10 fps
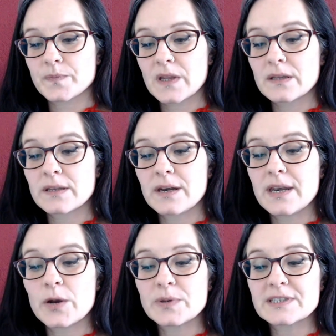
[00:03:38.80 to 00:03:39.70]
The
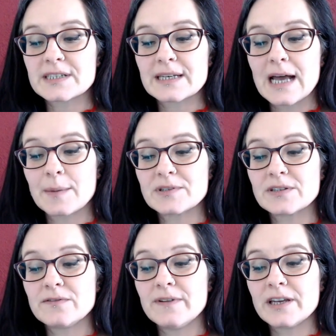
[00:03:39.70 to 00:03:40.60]
nearest inhabited
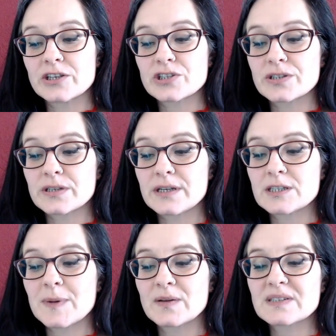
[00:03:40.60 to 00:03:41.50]
village is
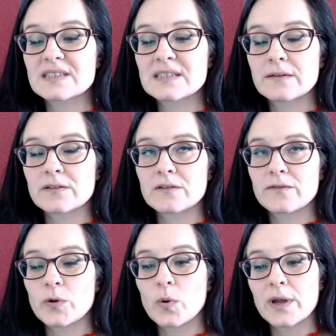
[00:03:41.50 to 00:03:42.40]
about 7 of
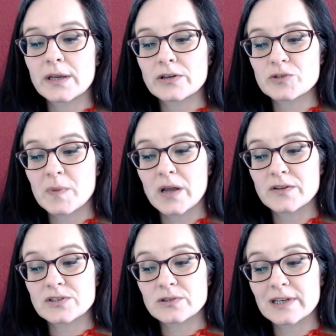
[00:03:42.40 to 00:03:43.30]
your English miles
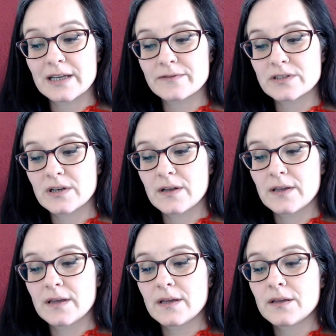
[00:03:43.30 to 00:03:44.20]
to the left.
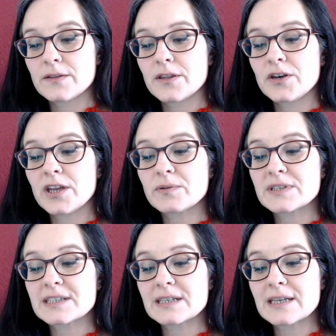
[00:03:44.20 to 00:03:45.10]
The nearest
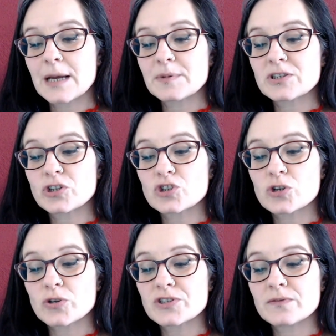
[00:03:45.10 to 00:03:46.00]
inhabited
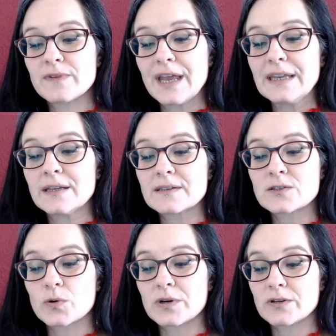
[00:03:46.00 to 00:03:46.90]
schloss of any
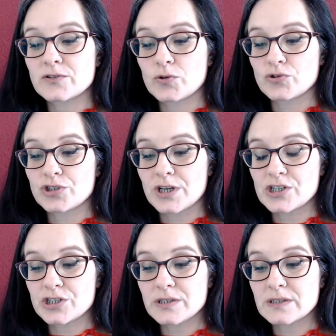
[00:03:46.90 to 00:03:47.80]
historic
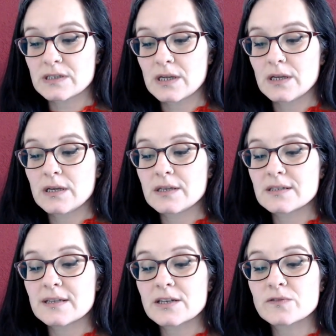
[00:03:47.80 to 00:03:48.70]
associations is
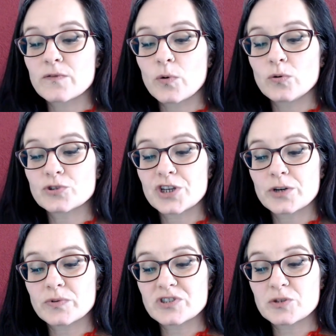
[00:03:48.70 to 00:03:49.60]
that of old General
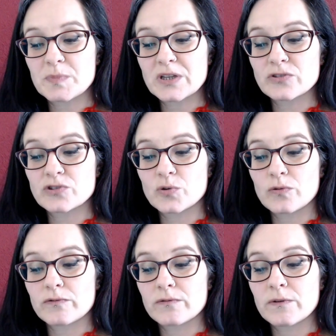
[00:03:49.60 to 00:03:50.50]
Spielsdorf,
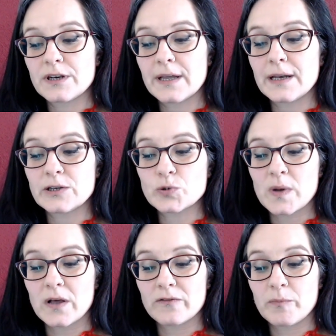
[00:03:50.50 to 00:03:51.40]
nearly
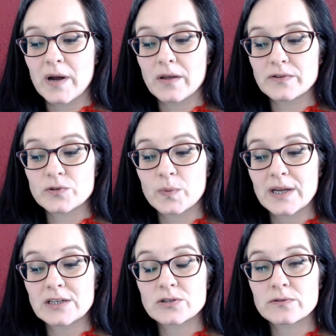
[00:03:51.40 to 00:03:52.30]
12 miles away
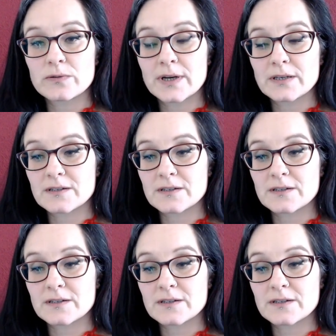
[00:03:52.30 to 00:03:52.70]
to the right.